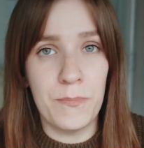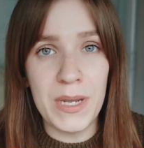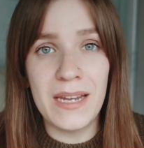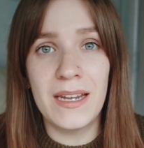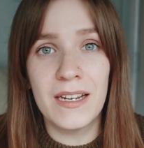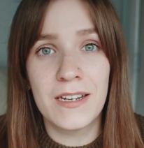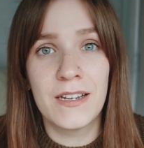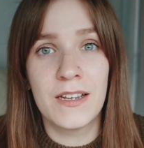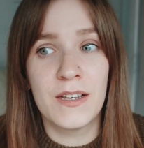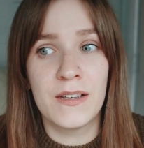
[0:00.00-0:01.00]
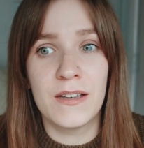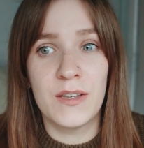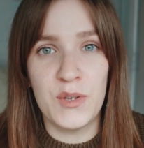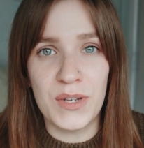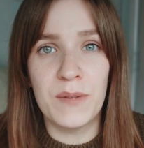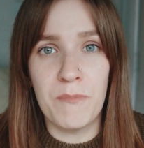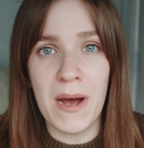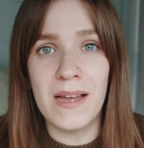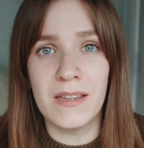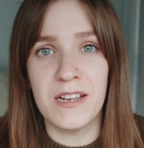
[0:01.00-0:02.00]
B, you can
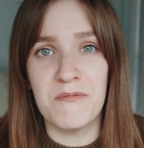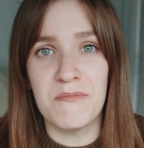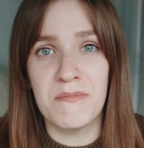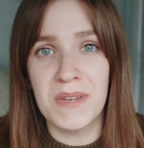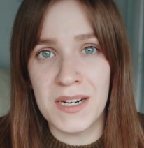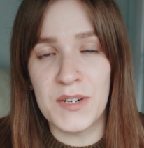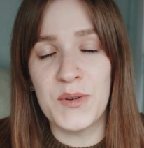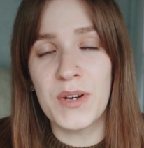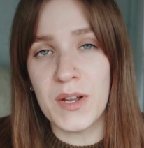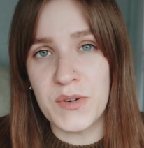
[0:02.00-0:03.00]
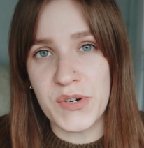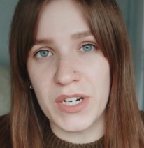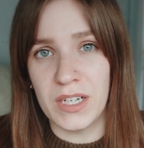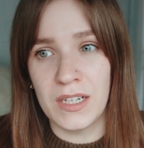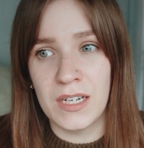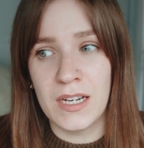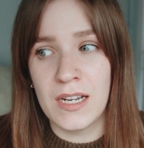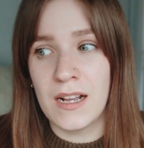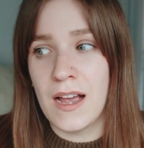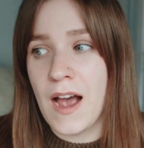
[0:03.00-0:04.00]
buy them in a new country.
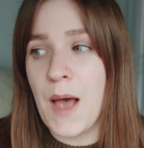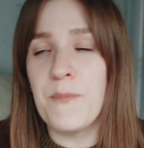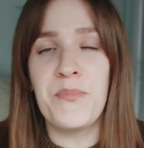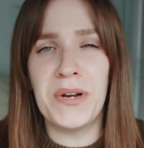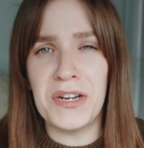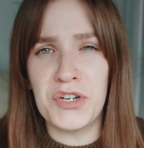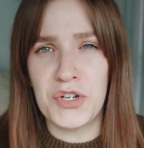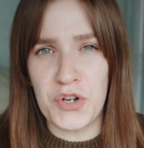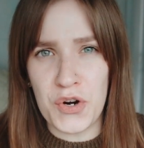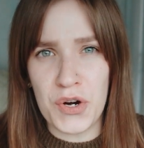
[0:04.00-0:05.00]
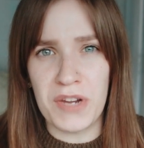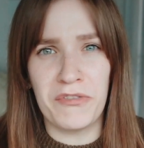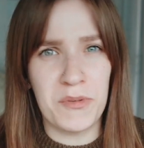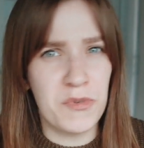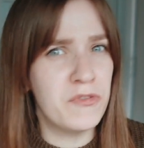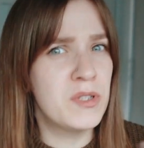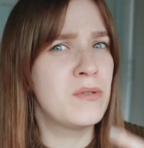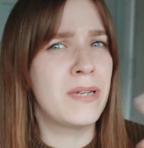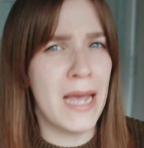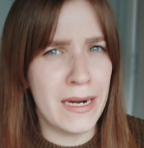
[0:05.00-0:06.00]
I'm pretty sure if you move
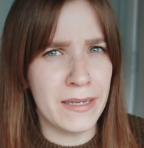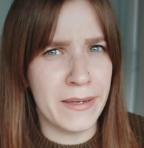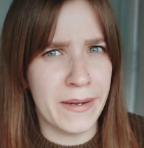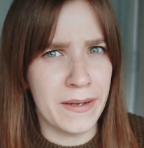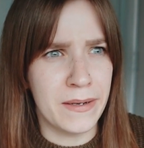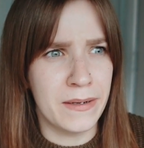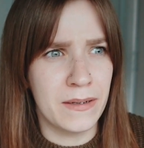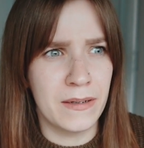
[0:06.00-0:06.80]
into Canada,